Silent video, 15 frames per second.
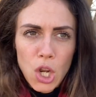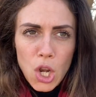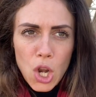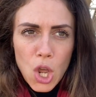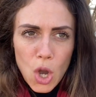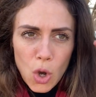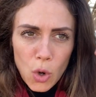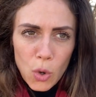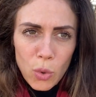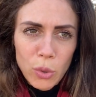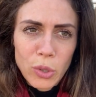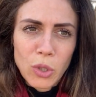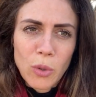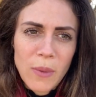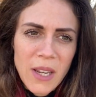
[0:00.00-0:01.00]
know
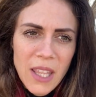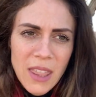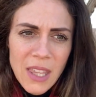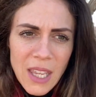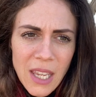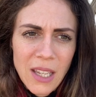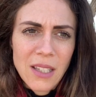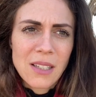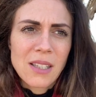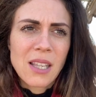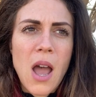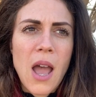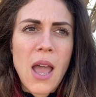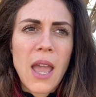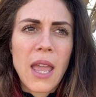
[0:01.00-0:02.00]
so many things.
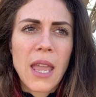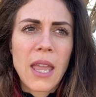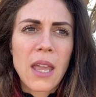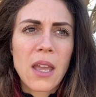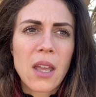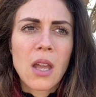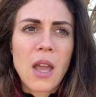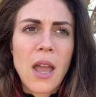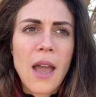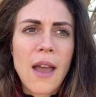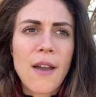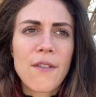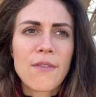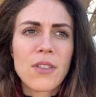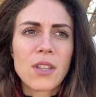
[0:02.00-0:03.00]
I
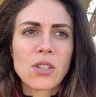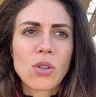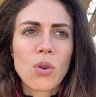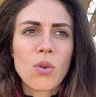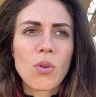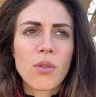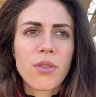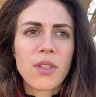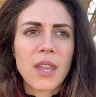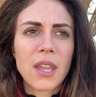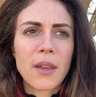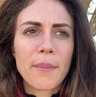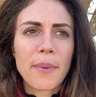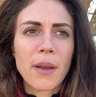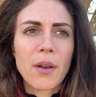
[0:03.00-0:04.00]
have this whole
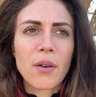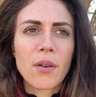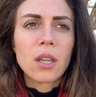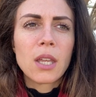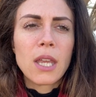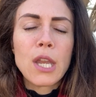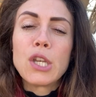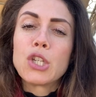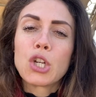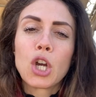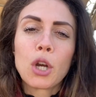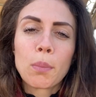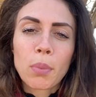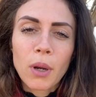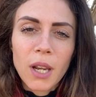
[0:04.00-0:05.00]
thing about
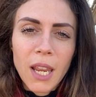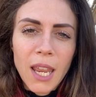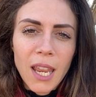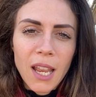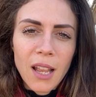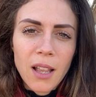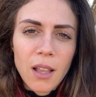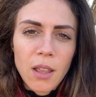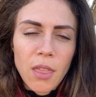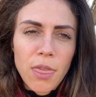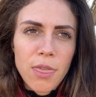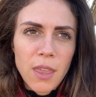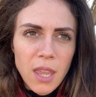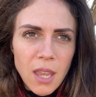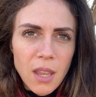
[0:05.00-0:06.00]
interpreting
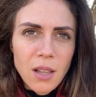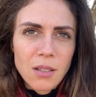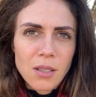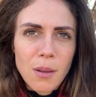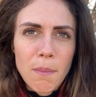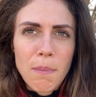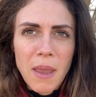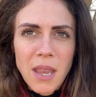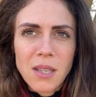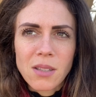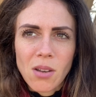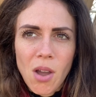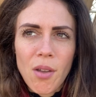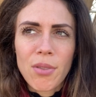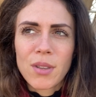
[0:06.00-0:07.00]
things
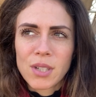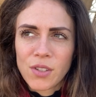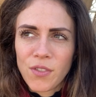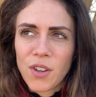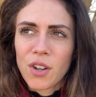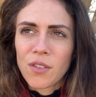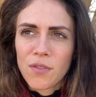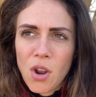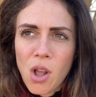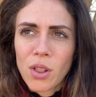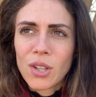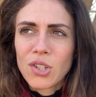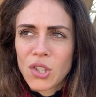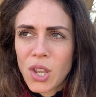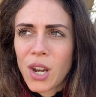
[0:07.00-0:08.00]
based on the sphere of
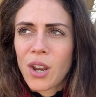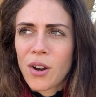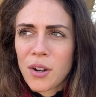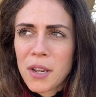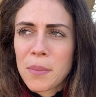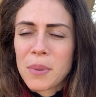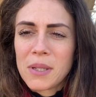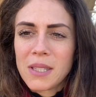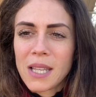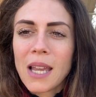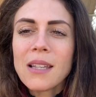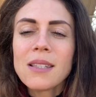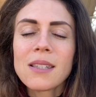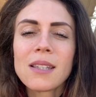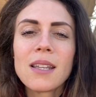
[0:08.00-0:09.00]
knowledge that I already
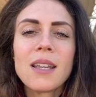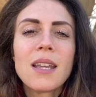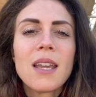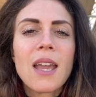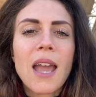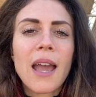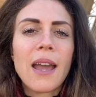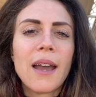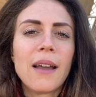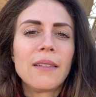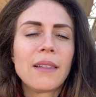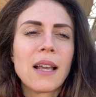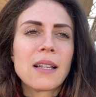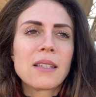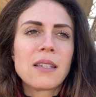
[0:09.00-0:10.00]
possess.
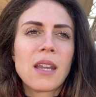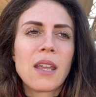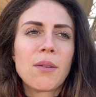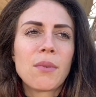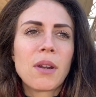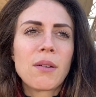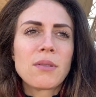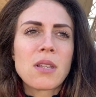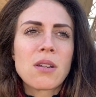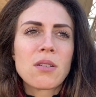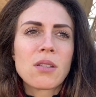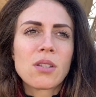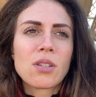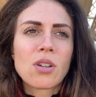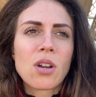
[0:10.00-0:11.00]
And last night when I was under
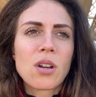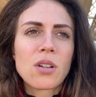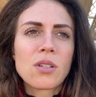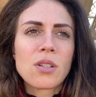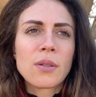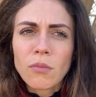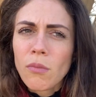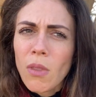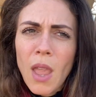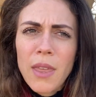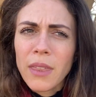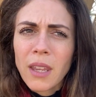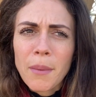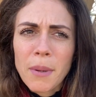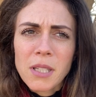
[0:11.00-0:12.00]
the stars, I
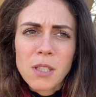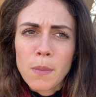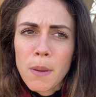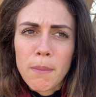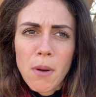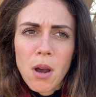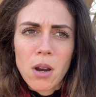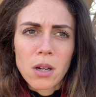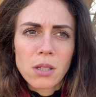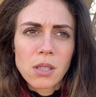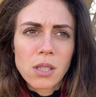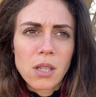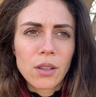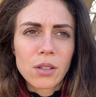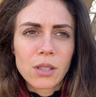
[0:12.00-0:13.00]
think it must have been
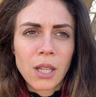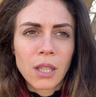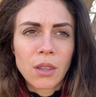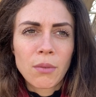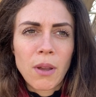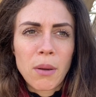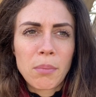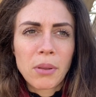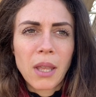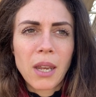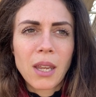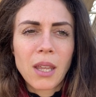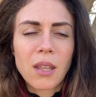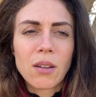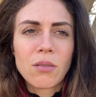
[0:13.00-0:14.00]
Mars, looked like the red
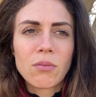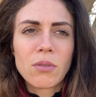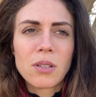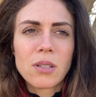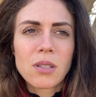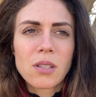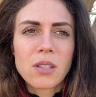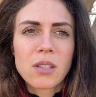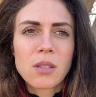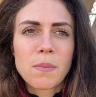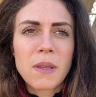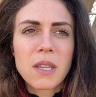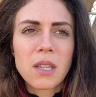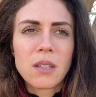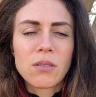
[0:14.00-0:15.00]
planet, was
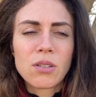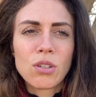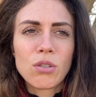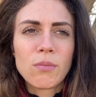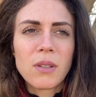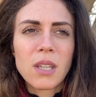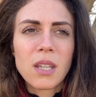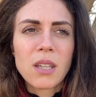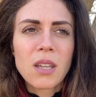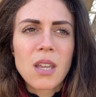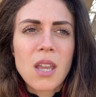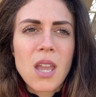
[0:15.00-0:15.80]
speaking to me.